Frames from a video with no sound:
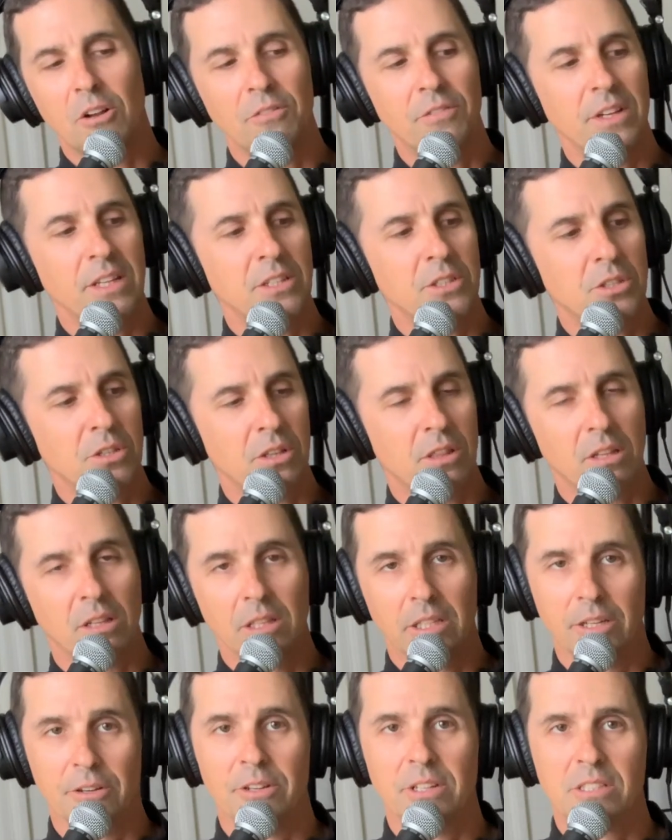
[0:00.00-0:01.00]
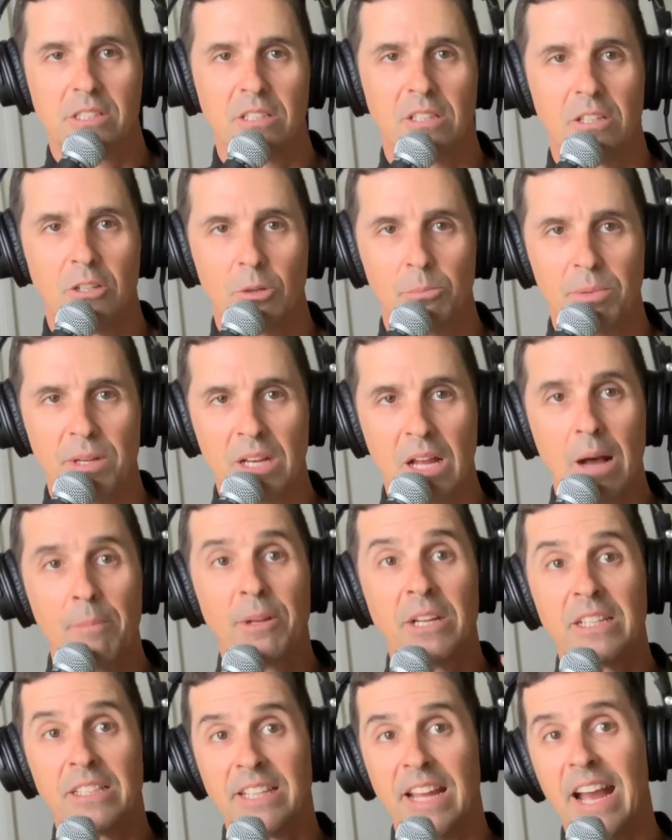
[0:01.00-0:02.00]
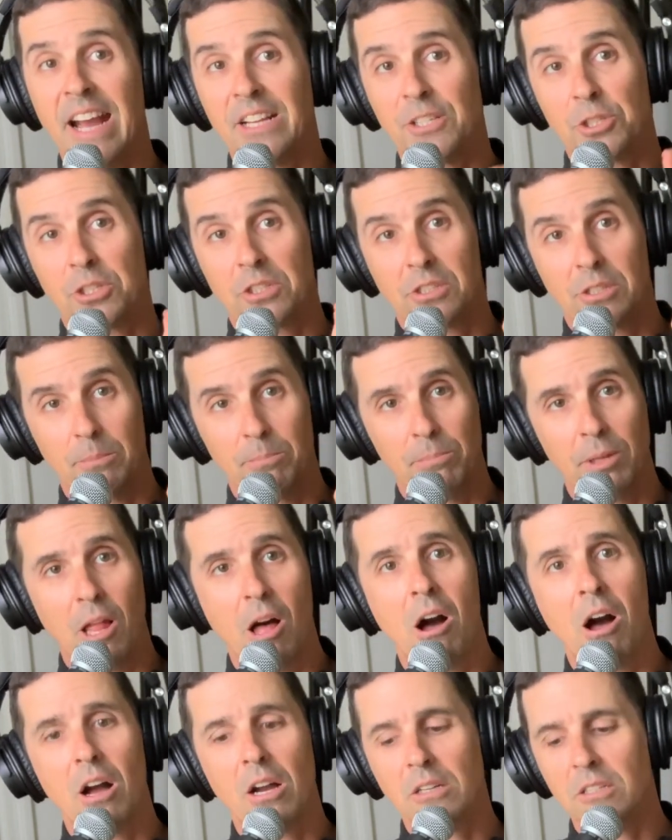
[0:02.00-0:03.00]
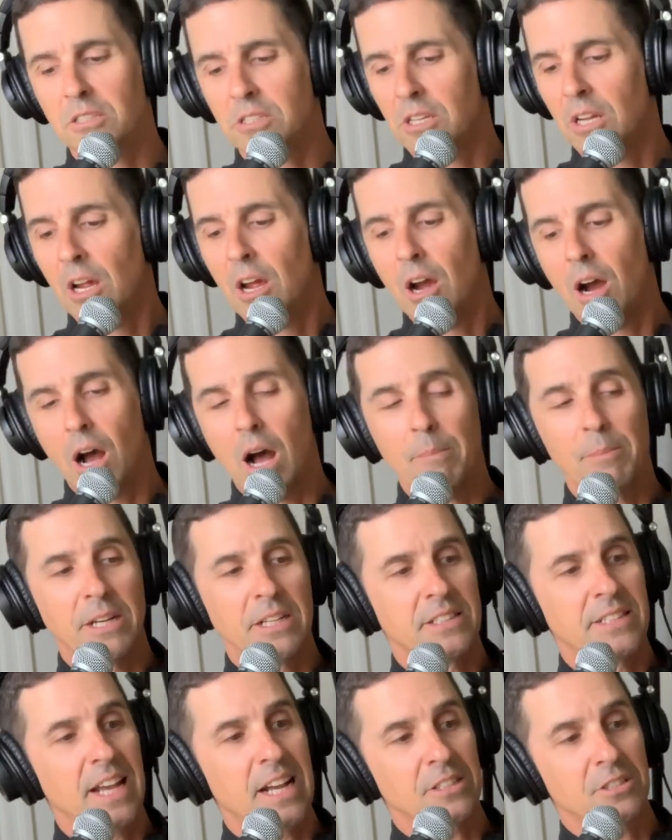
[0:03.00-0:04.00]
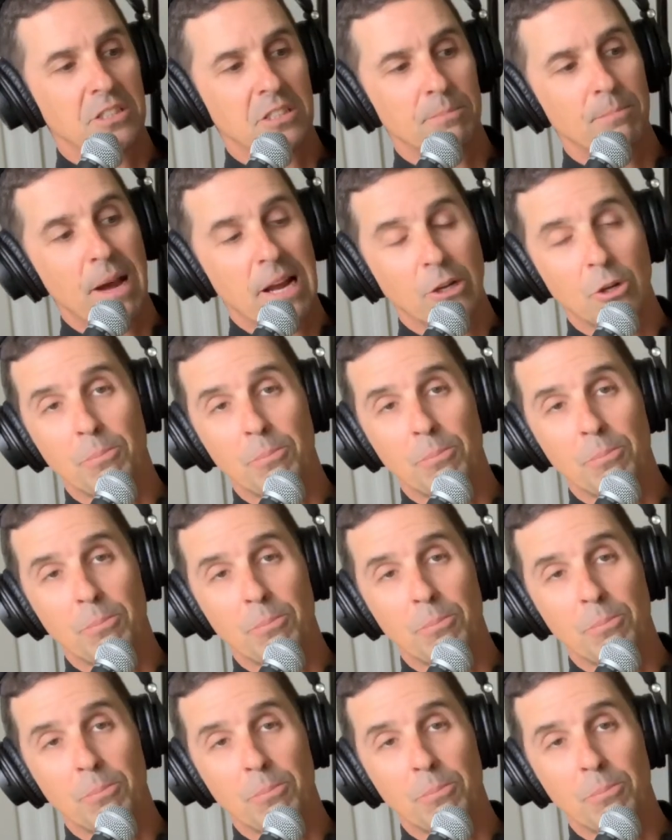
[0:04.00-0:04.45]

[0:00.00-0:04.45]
of delve into the lyrics a little bit. I'm going to attach some blogs. I'm going to attach this